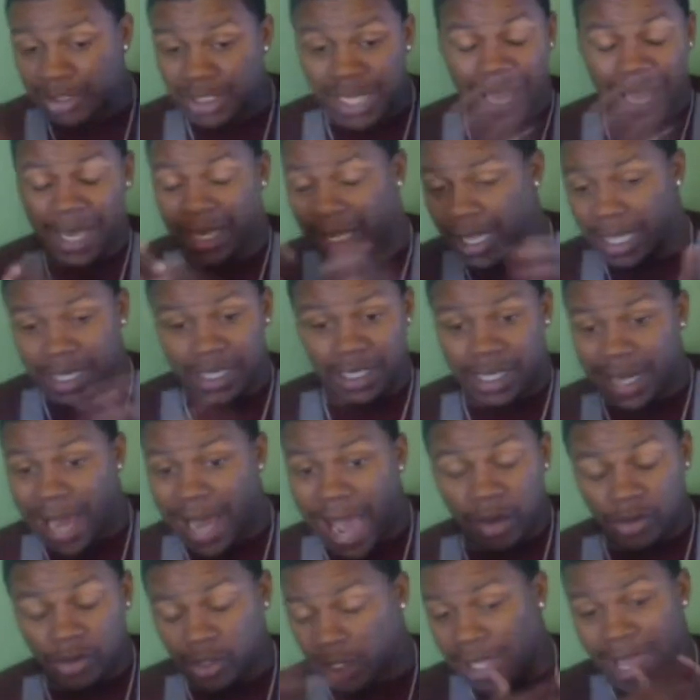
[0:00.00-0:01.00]
was kind of in and
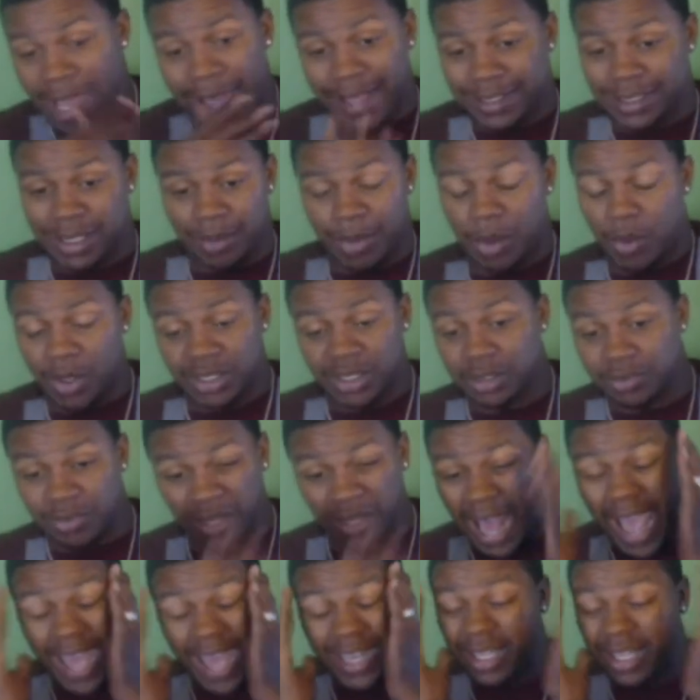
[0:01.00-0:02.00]
out the last time I watched this
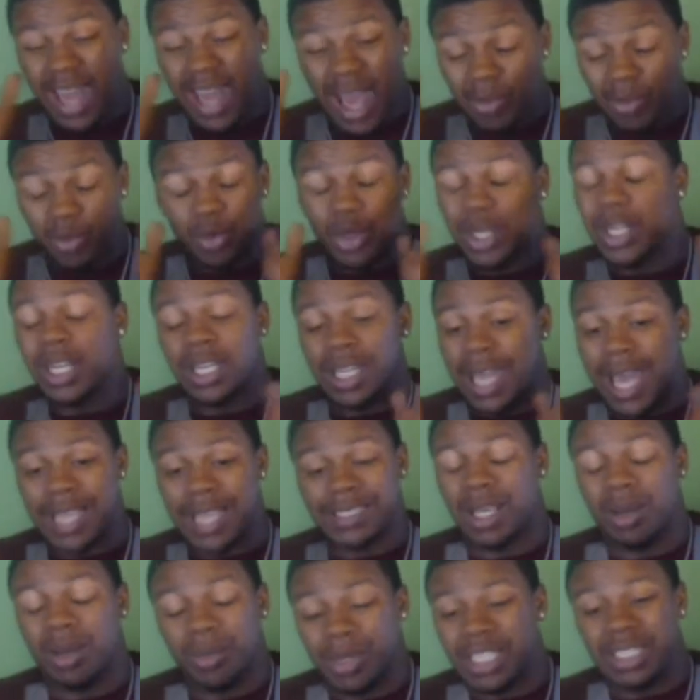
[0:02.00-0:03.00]
video. I did not
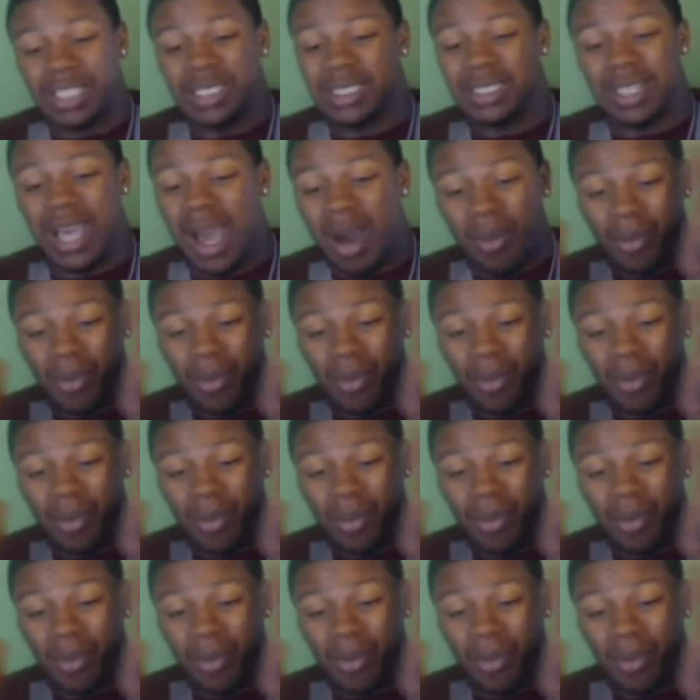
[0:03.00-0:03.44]
realize how many